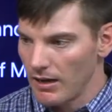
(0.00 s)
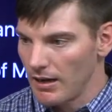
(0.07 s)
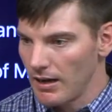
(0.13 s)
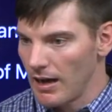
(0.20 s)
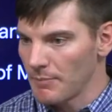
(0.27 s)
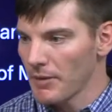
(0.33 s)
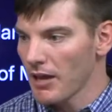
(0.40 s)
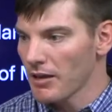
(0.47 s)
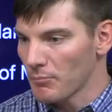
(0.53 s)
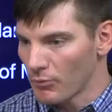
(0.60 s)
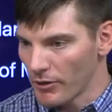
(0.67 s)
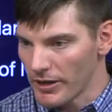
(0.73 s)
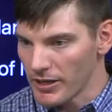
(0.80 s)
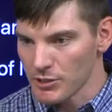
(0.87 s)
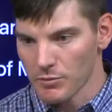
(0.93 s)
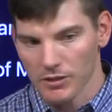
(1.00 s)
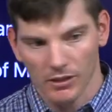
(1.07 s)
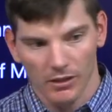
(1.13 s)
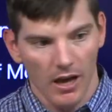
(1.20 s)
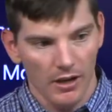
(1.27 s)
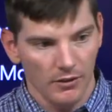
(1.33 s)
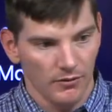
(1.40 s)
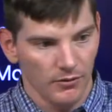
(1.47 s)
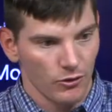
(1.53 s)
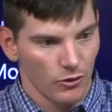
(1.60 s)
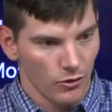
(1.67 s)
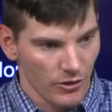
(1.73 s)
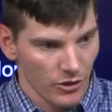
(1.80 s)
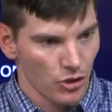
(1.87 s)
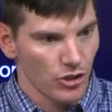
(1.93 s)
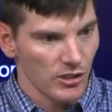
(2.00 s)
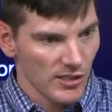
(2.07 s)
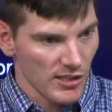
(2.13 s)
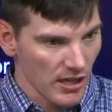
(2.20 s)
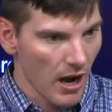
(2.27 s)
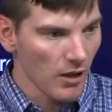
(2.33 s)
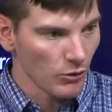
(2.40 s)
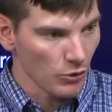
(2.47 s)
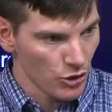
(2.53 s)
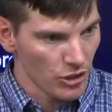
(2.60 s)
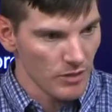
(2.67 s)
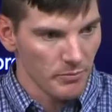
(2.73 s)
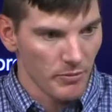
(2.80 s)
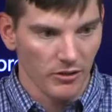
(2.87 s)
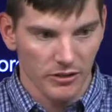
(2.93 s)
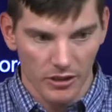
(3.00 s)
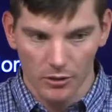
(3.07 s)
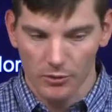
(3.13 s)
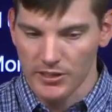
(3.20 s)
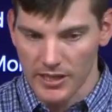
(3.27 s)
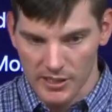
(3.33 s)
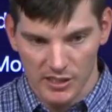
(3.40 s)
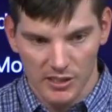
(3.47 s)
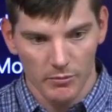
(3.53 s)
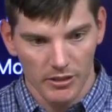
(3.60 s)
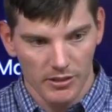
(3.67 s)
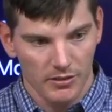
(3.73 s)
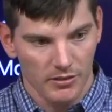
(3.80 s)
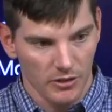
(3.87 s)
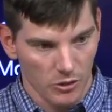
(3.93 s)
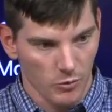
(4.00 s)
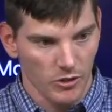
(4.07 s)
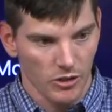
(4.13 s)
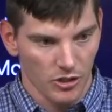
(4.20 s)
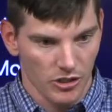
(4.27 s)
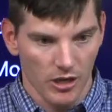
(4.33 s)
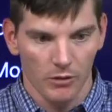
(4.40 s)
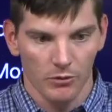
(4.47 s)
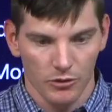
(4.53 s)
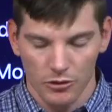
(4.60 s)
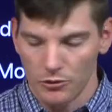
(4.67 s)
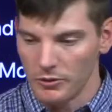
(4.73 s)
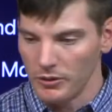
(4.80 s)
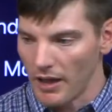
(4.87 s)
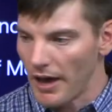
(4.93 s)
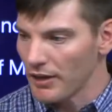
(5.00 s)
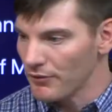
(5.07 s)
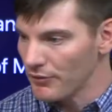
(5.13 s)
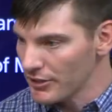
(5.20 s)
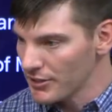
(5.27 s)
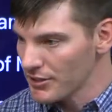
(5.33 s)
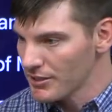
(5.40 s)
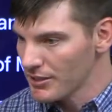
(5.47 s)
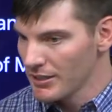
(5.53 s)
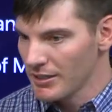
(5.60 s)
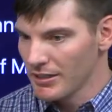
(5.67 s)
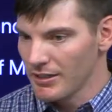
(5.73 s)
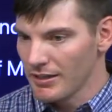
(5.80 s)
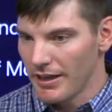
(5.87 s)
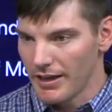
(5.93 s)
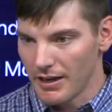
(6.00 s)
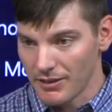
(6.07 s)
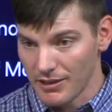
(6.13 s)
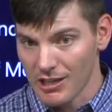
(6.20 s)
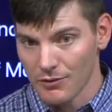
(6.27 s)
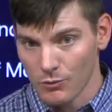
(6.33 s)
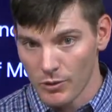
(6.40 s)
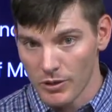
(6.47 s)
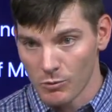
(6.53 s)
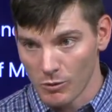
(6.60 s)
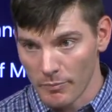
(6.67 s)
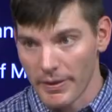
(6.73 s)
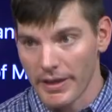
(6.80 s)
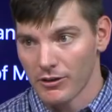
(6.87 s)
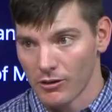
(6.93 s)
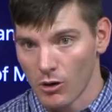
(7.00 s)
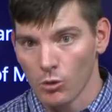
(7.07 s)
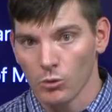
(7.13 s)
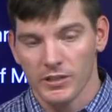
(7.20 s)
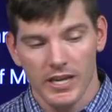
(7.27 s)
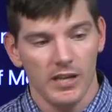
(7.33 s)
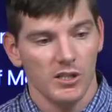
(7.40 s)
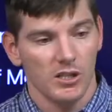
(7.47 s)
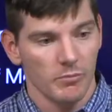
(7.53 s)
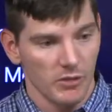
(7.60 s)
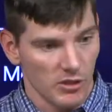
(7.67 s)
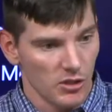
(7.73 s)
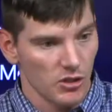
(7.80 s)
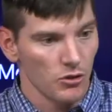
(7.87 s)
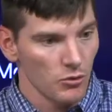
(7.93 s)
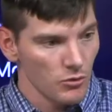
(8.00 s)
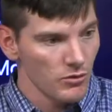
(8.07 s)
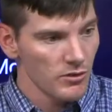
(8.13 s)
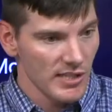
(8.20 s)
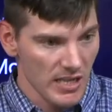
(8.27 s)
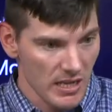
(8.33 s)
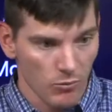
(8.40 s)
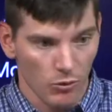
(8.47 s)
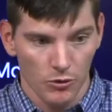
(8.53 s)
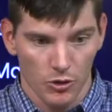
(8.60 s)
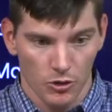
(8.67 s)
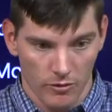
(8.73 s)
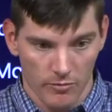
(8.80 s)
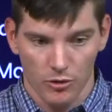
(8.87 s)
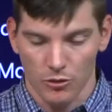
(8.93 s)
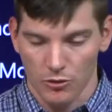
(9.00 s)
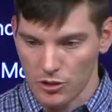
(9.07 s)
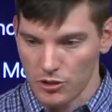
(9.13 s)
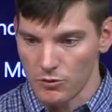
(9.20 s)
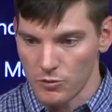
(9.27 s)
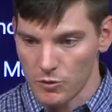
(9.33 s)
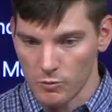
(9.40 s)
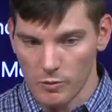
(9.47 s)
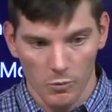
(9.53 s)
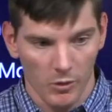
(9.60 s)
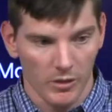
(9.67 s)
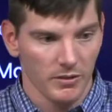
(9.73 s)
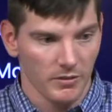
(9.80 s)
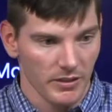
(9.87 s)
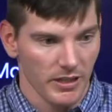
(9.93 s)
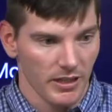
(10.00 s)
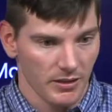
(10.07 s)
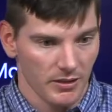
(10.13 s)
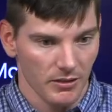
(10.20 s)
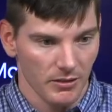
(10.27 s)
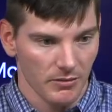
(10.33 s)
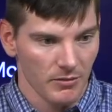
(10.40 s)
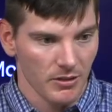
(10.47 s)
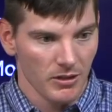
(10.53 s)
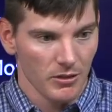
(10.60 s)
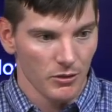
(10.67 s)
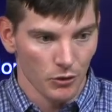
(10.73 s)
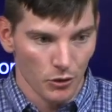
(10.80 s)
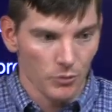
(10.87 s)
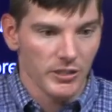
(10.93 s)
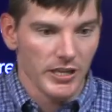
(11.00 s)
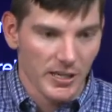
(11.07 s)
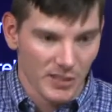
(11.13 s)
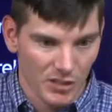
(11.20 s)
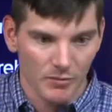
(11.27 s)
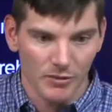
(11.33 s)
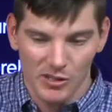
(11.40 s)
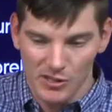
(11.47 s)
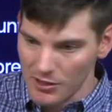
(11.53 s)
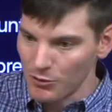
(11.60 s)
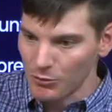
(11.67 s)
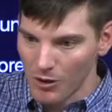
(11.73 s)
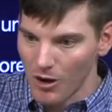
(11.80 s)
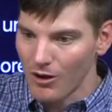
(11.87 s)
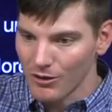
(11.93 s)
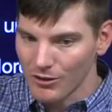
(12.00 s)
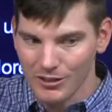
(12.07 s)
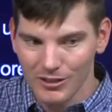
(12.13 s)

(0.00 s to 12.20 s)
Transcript: I'm not impressed with a lot of Christian scholarship on the Old Testament, because we just don't do a lot of it. And I think if we were better Old Testament students, Hebrew Scripture students, we wouldn't get the New Testament so wrong.